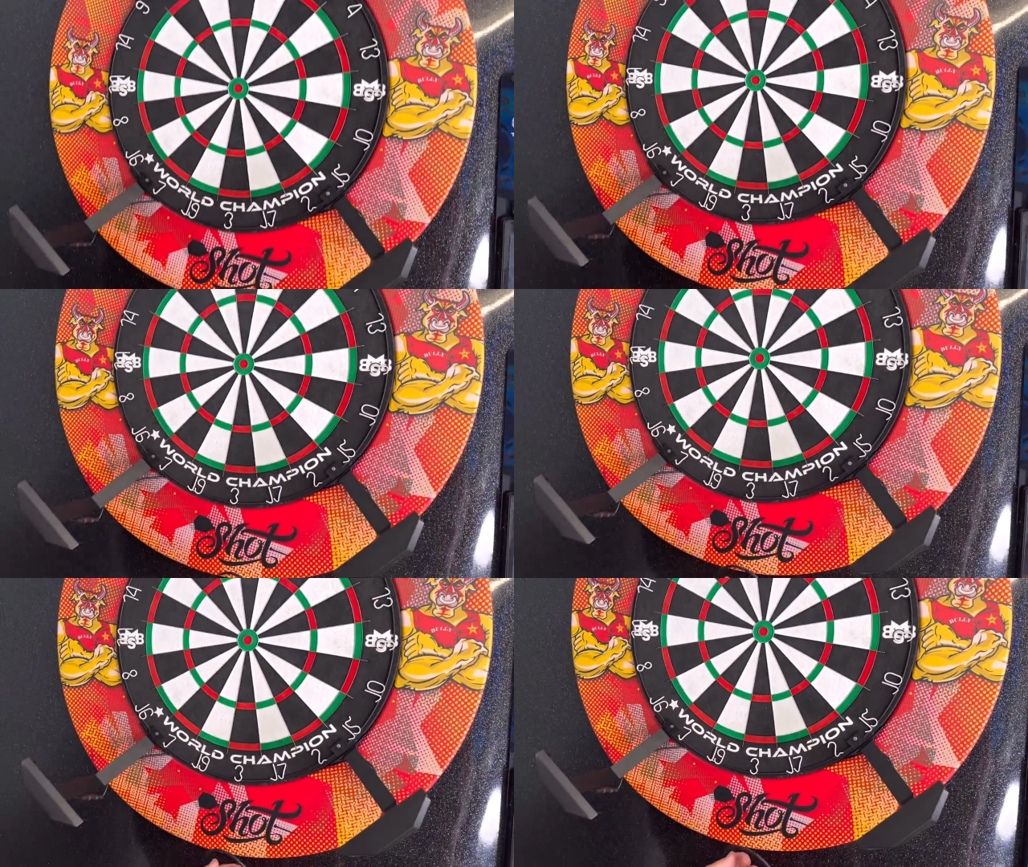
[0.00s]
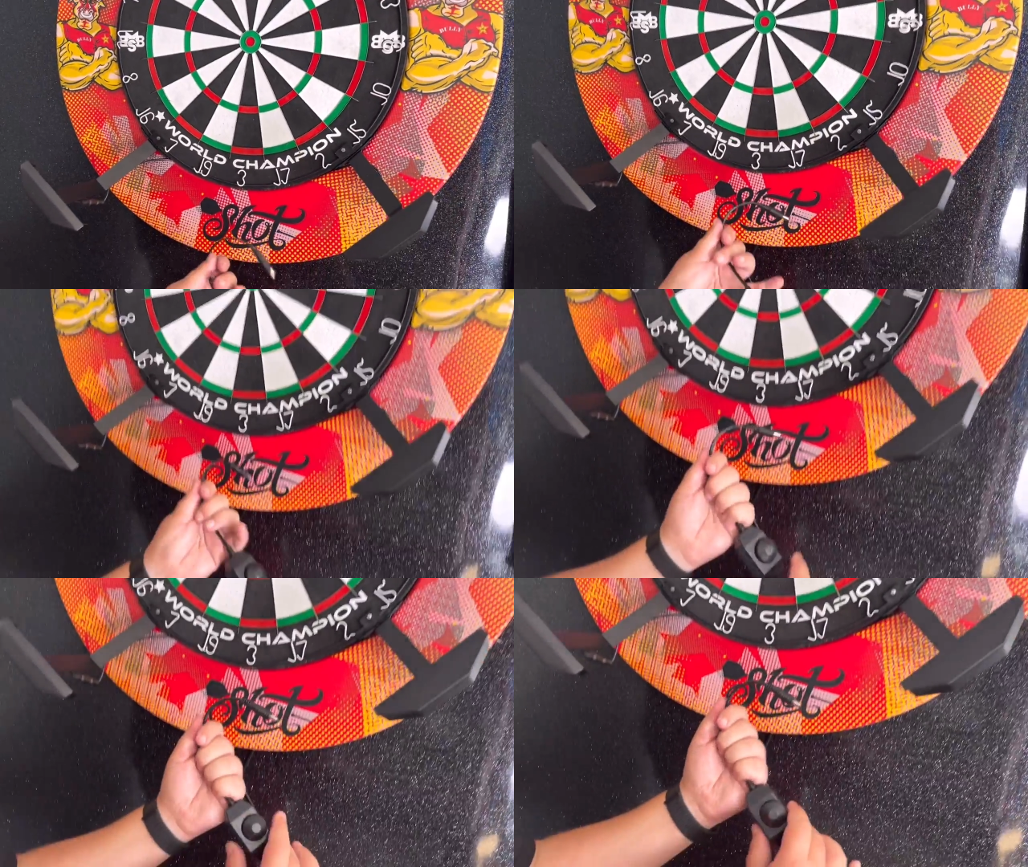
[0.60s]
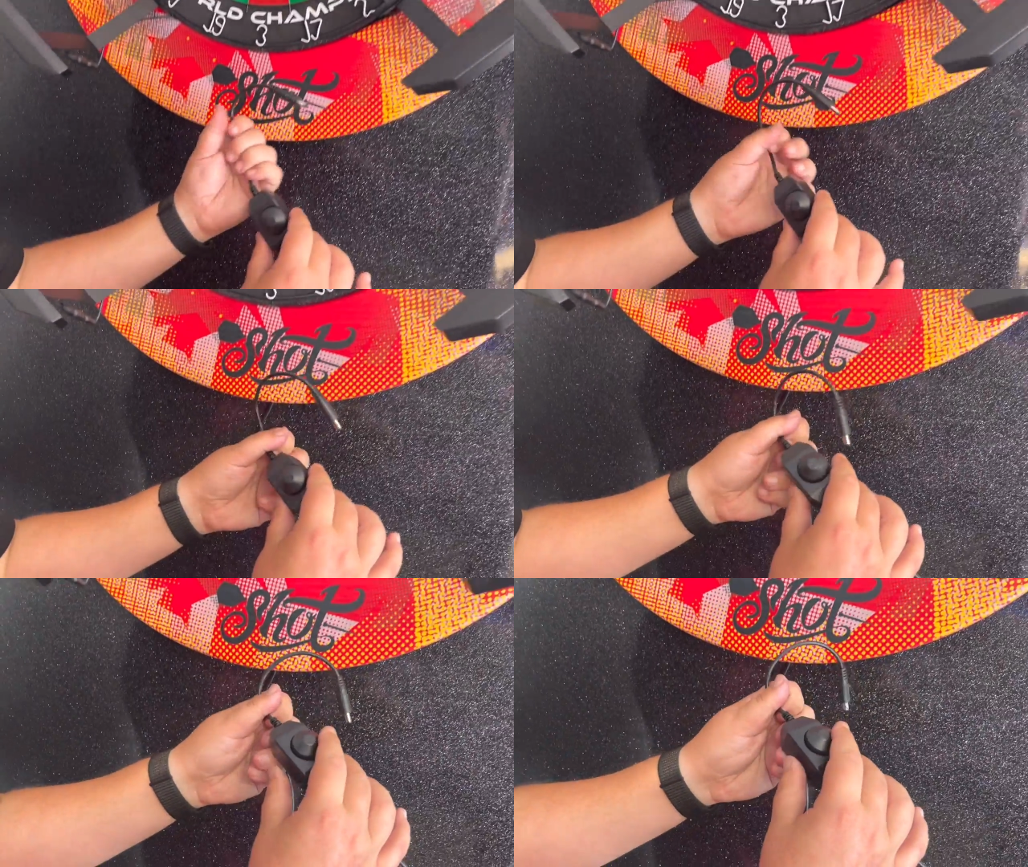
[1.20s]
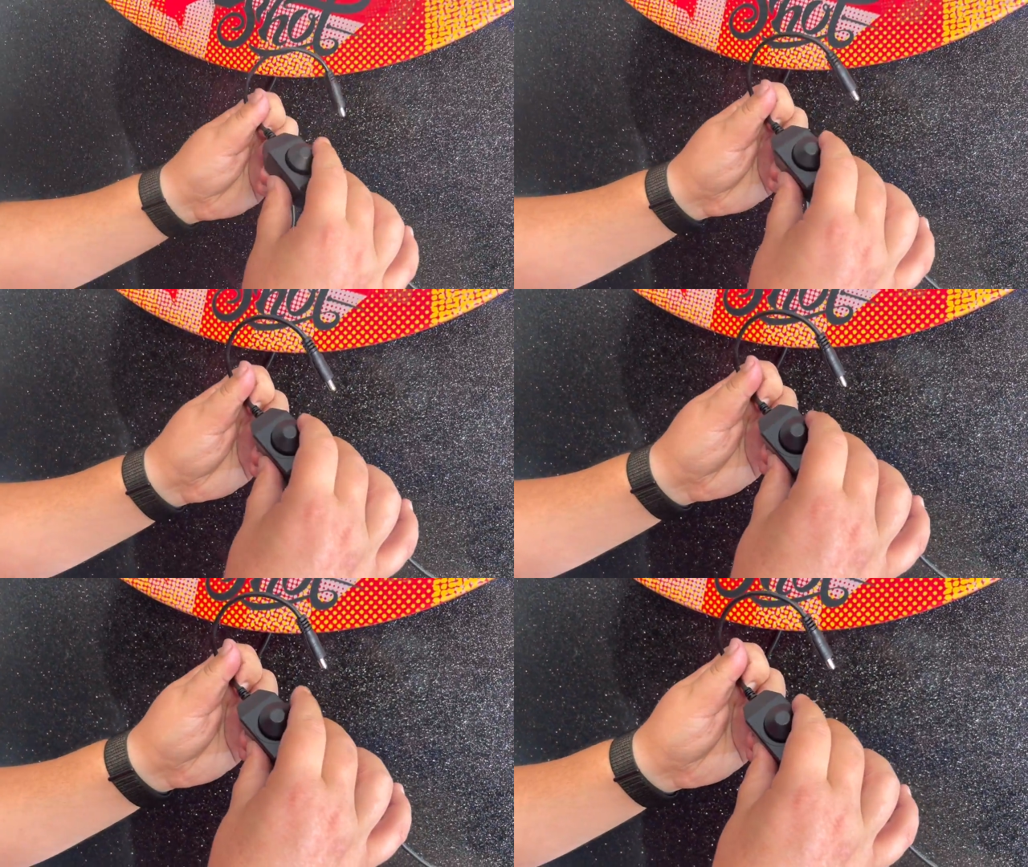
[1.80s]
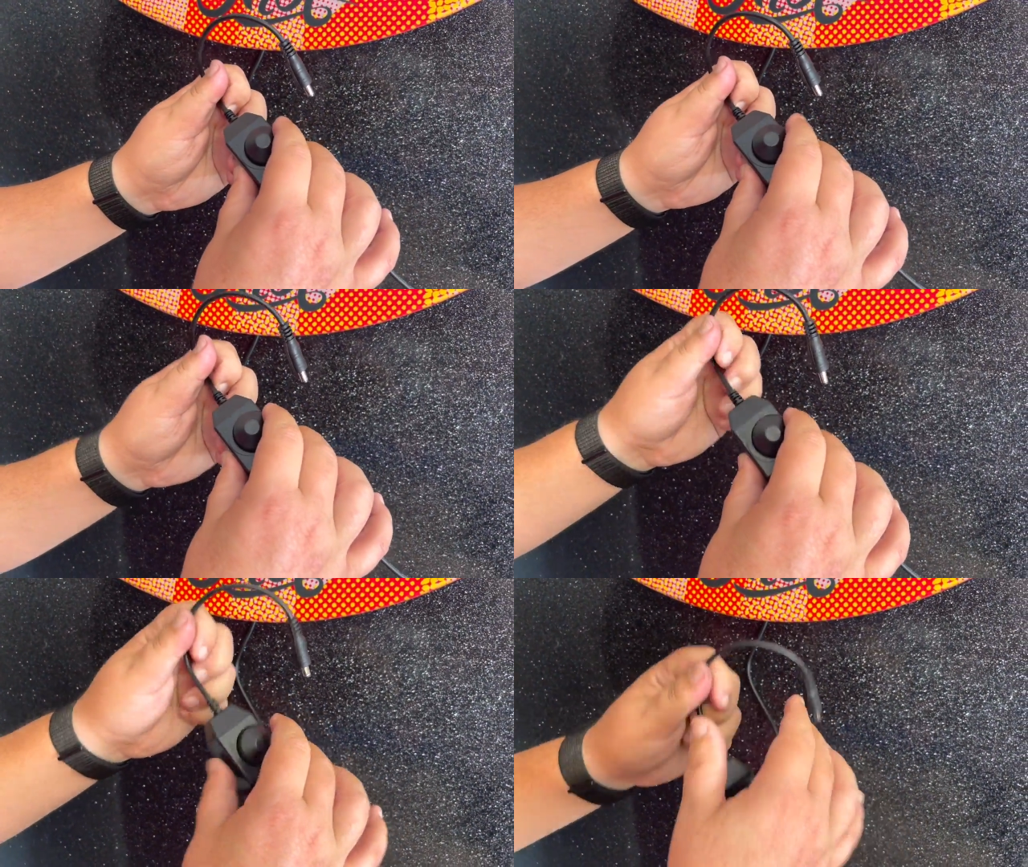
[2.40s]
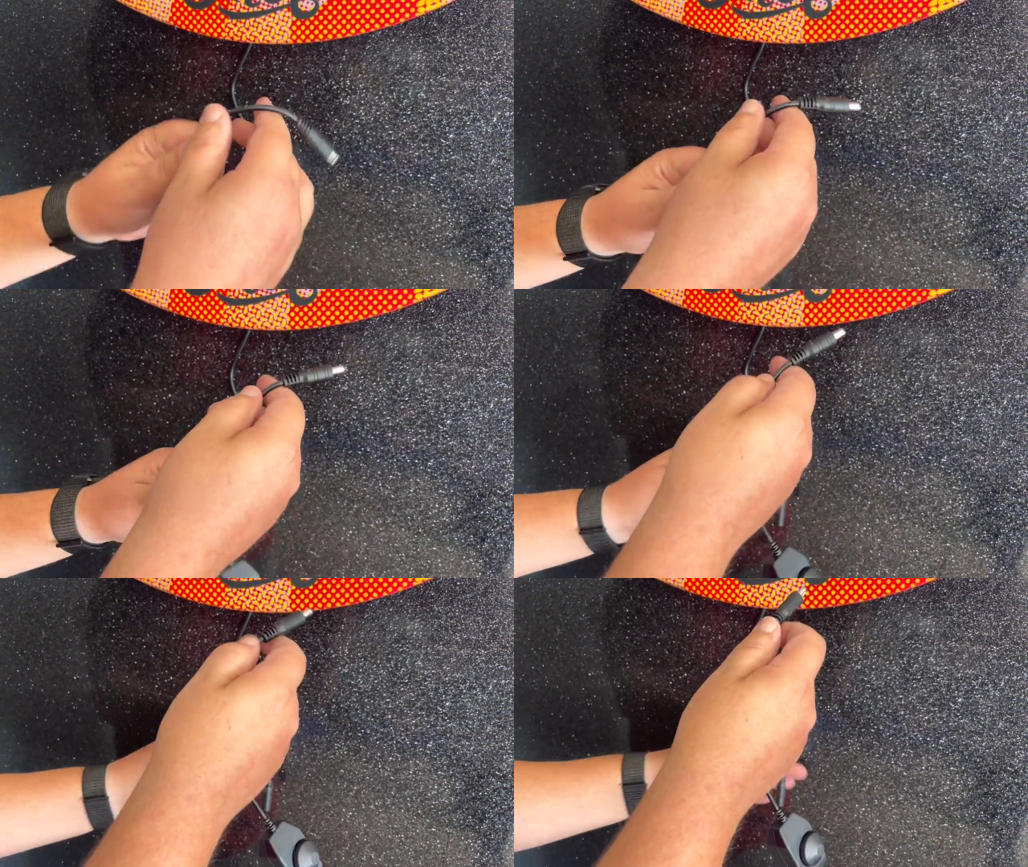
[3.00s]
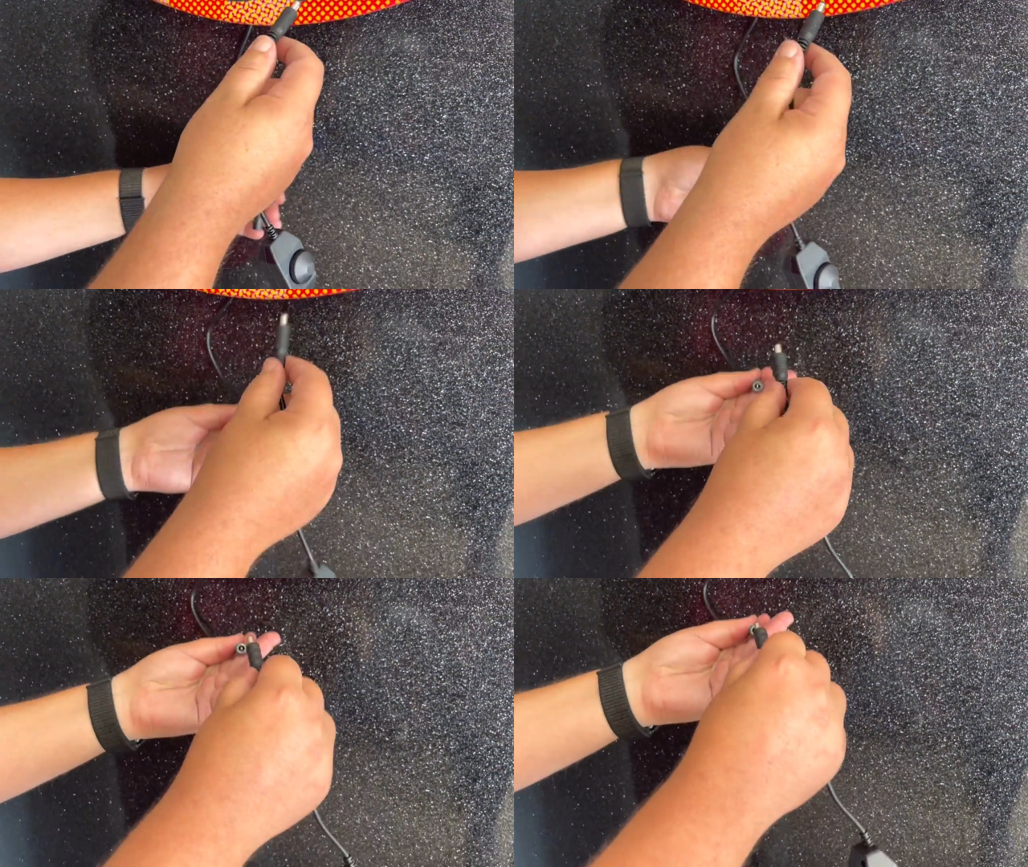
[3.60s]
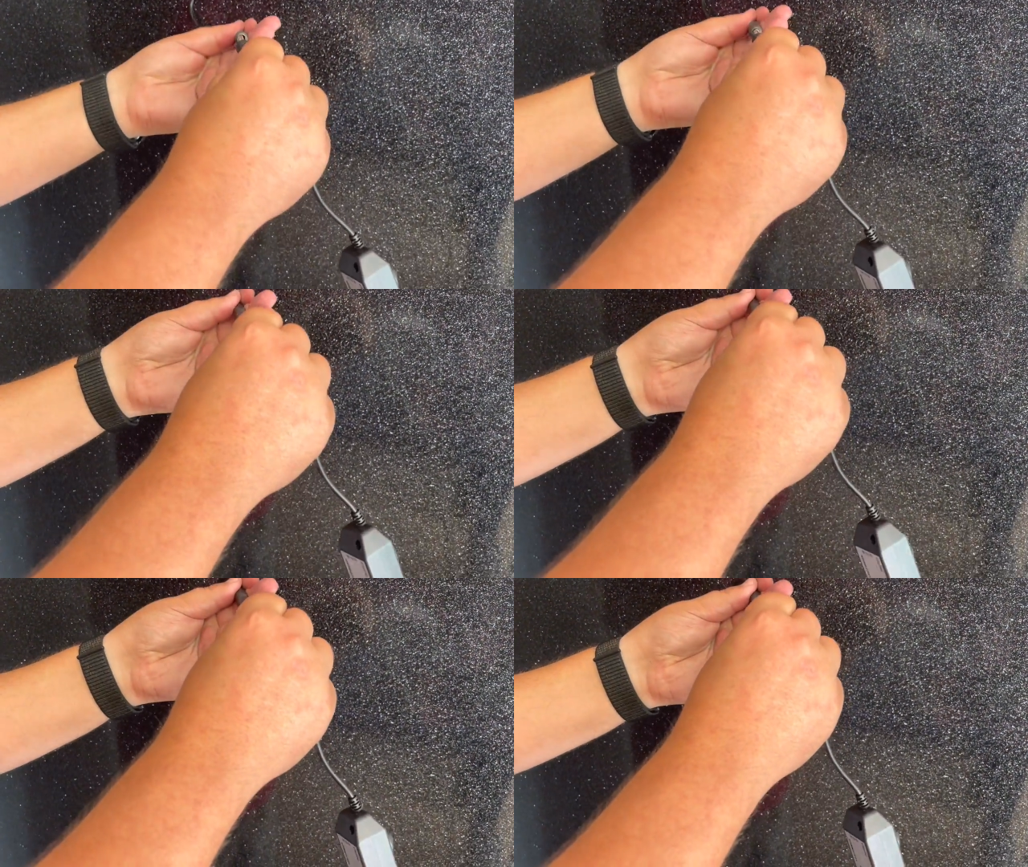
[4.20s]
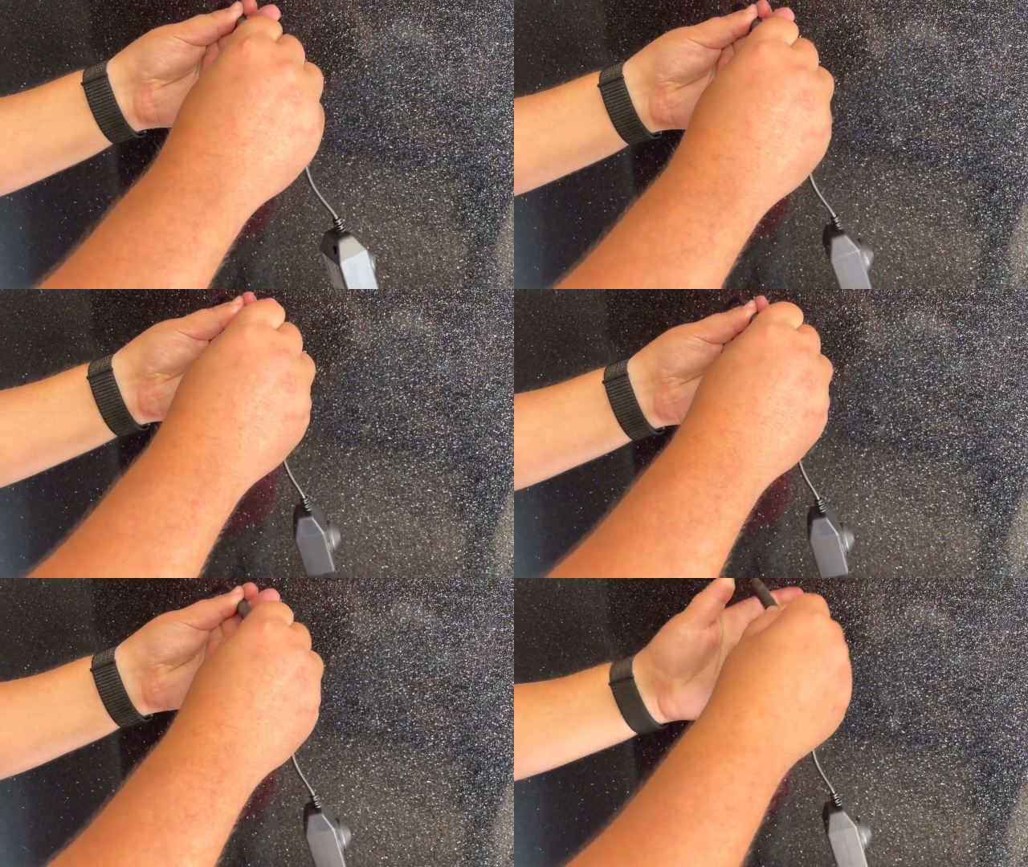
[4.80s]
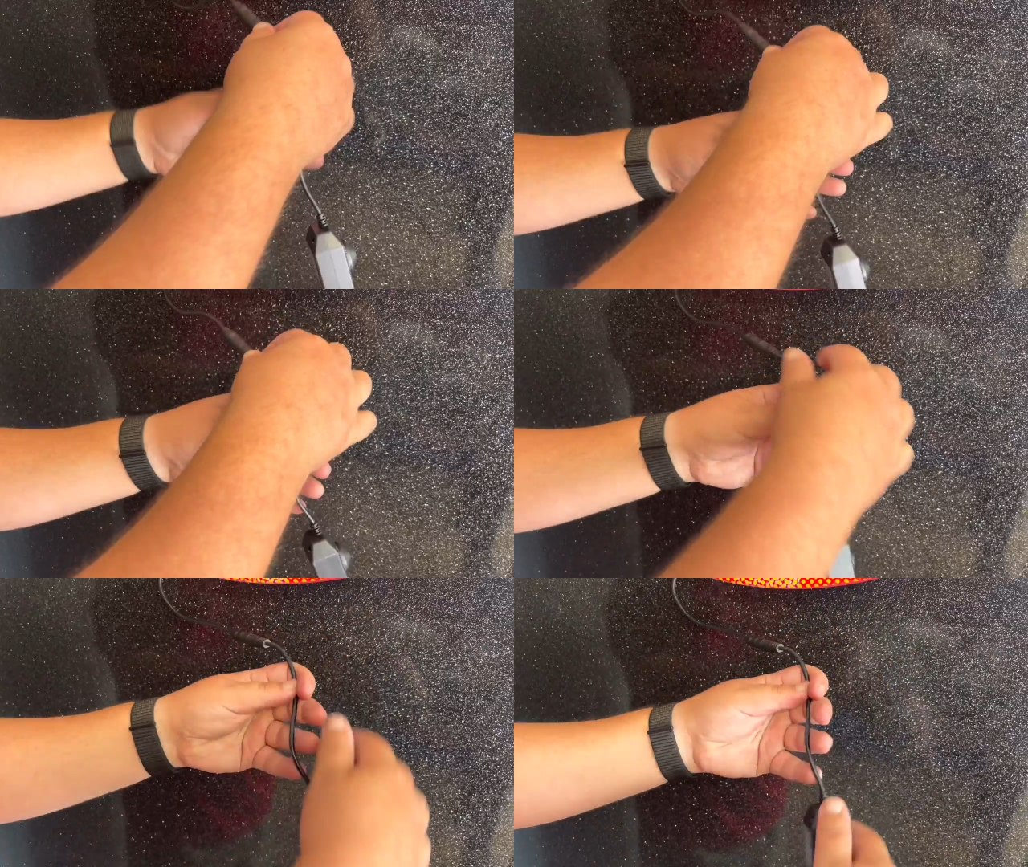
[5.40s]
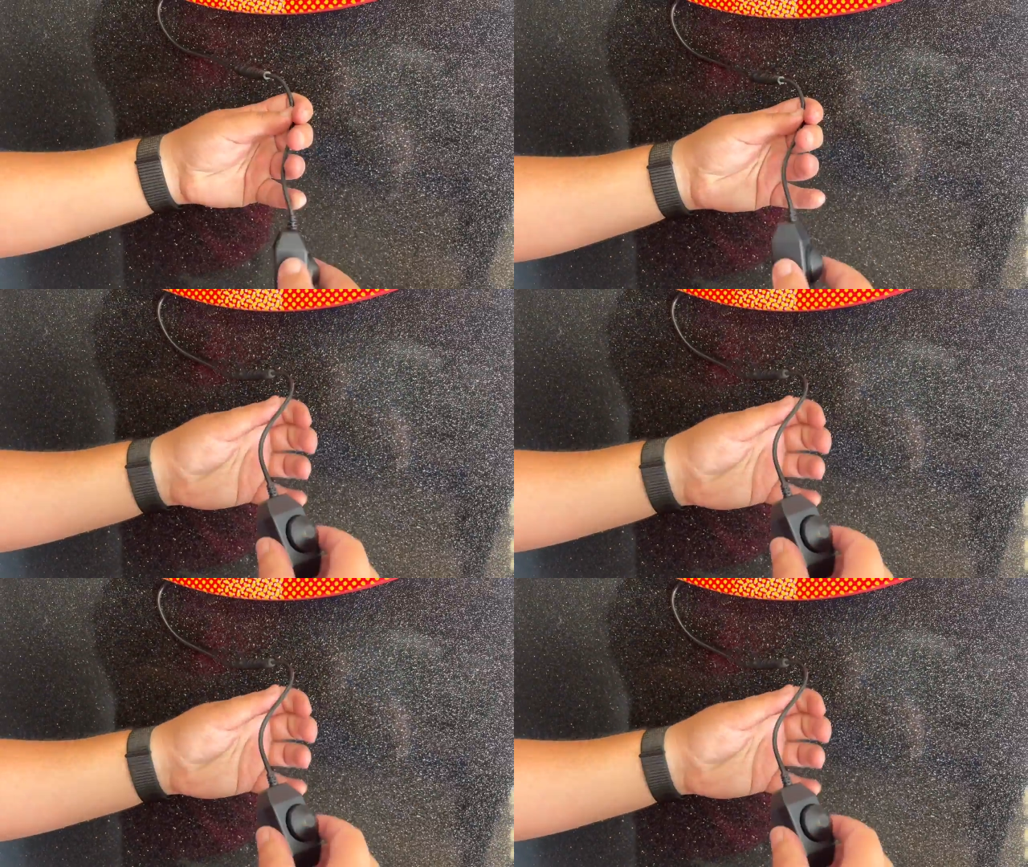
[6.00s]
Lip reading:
(no speaker visible)